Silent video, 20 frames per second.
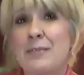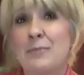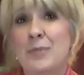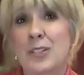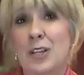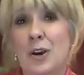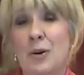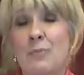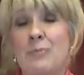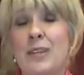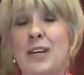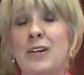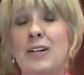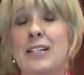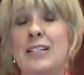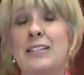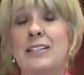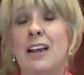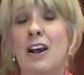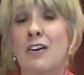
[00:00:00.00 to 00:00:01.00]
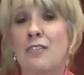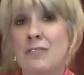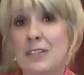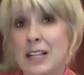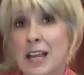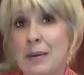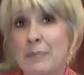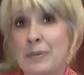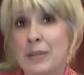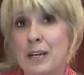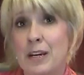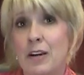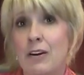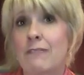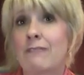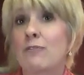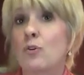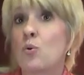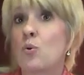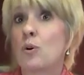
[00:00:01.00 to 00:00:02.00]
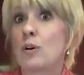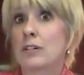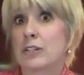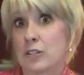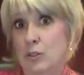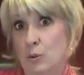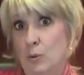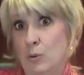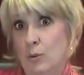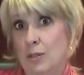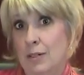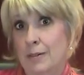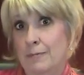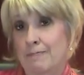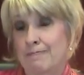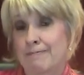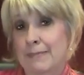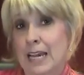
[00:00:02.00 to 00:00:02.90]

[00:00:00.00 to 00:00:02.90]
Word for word: So there is overlap there for sure.